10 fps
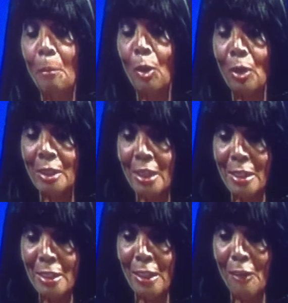because
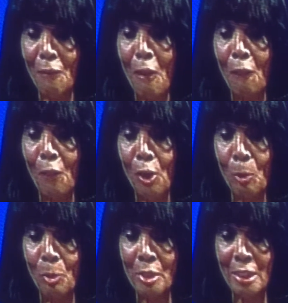they said they
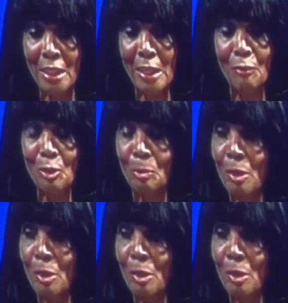are perceived as